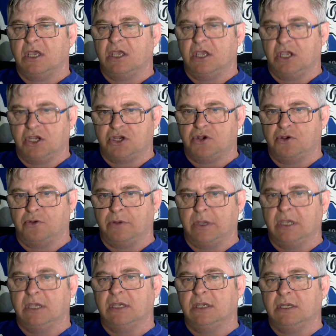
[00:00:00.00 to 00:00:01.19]
issue
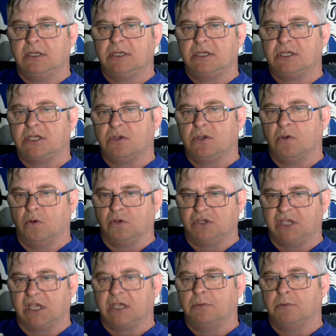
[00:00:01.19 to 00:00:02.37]
is, or
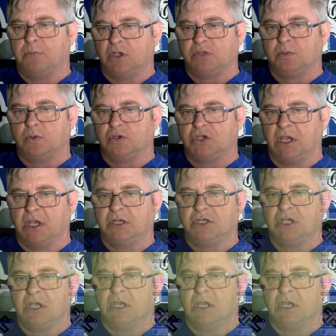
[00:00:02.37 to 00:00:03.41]
second possible change,